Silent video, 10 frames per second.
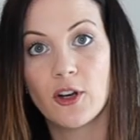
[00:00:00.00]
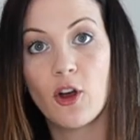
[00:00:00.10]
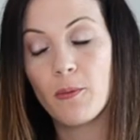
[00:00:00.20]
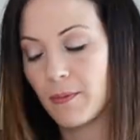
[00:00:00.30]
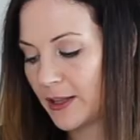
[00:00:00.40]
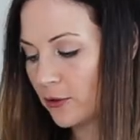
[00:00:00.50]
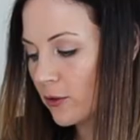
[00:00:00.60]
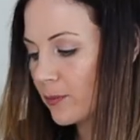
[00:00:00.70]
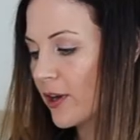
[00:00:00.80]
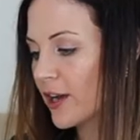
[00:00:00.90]
you know, my
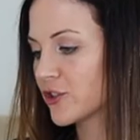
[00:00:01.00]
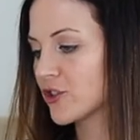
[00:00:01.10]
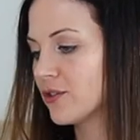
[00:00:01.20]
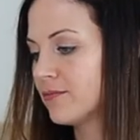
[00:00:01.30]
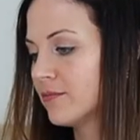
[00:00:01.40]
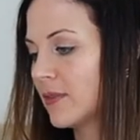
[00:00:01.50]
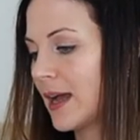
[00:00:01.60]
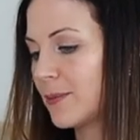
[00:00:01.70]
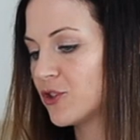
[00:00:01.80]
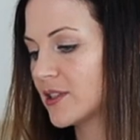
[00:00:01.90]
toothbrush,
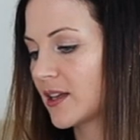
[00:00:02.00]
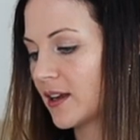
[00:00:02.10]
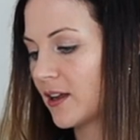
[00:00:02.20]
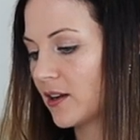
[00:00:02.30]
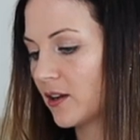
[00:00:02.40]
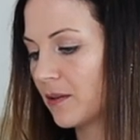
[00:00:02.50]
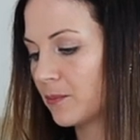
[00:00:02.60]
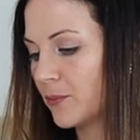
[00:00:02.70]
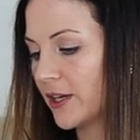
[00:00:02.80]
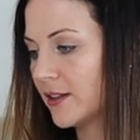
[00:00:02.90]
I'm just gonna
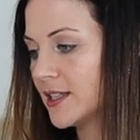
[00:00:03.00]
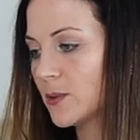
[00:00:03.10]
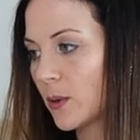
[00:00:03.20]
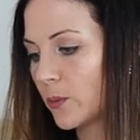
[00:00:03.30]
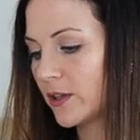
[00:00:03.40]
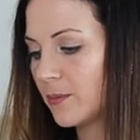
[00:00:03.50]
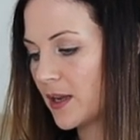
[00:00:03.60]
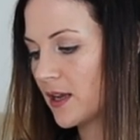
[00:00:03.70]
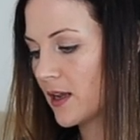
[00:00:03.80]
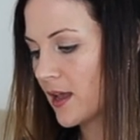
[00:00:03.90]
bring this one with
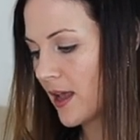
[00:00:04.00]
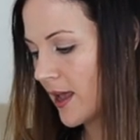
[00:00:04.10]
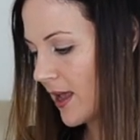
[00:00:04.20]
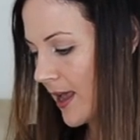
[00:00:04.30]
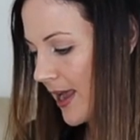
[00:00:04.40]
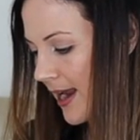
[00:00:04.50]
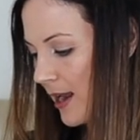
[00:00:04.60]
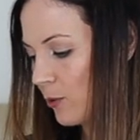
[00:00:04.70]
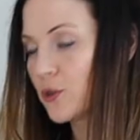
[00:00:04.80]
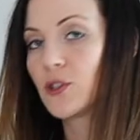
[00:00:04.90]
me. And
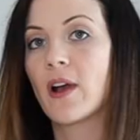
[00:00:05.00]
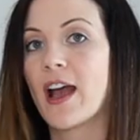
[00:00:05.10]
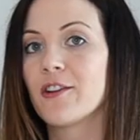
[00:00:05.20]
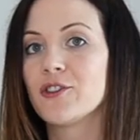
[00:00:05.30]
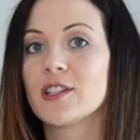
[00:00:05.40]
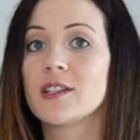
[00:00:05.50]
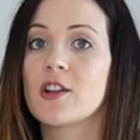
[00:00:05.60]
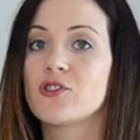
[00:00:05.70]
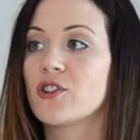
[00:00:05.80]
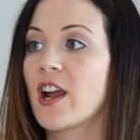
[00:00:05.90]
I also have just
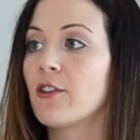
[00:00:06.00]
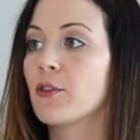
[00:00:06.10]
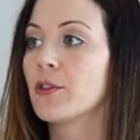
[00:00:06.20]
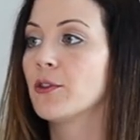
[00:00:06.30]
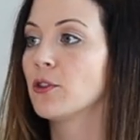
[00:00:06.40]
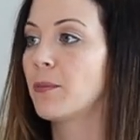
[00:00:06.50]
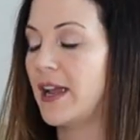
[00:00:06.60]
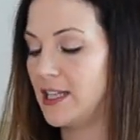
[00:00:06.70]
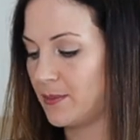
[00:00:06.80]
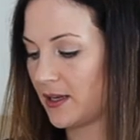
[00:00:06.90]
a travel
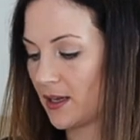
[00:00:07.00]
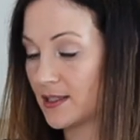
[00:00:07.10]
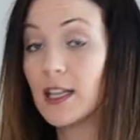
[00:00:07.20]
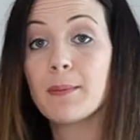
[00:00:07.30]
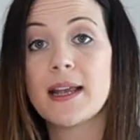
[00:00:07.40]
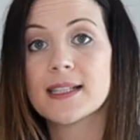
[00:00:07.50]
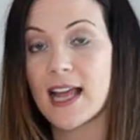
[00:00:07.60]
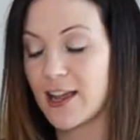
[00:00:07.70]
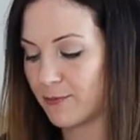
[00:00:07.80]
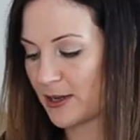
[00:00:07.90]
toothpaste because it makes
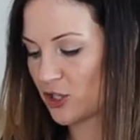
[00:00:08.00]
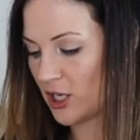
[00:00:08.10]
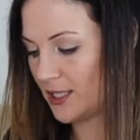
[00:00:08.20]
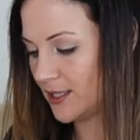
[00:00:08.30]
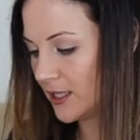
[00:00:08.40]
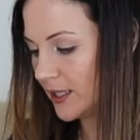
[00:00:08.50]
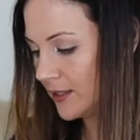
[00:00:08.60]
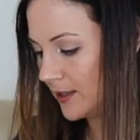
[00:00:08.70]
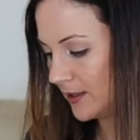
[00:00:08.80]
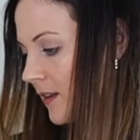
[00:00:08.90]
life much easier.
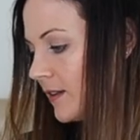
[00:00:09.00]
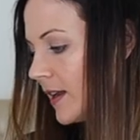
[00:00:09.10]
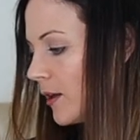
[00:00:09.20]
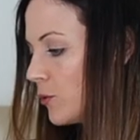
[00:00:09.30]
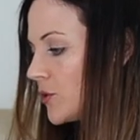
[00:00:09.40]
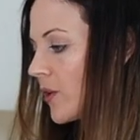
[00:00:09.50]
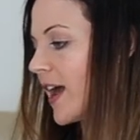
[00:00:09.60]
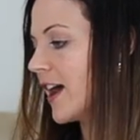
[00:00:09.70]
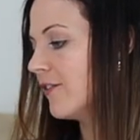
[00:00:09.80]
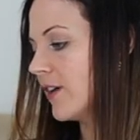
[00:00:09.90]
Then I also
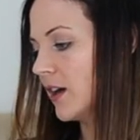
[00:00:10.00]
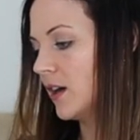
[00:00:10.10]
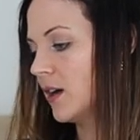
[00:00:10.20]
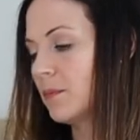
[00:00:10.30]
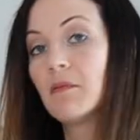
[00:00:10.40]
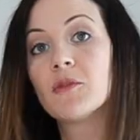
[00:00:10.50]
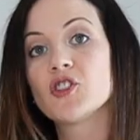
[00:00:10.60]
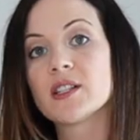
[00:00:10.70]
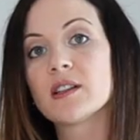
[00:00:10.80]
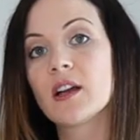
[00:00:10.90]
have
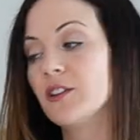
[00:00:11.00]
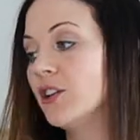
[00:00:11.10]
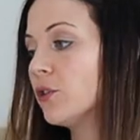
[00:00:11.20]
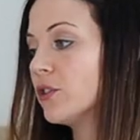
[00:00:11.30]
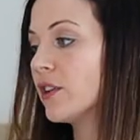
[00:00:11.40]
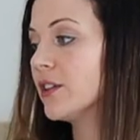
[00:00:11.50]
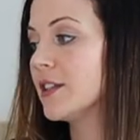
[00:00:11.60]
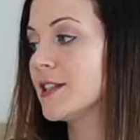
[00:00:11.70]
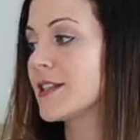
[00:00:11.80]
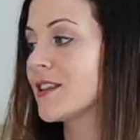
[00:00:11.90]
just a deodorant.
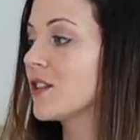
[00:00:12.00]
This is a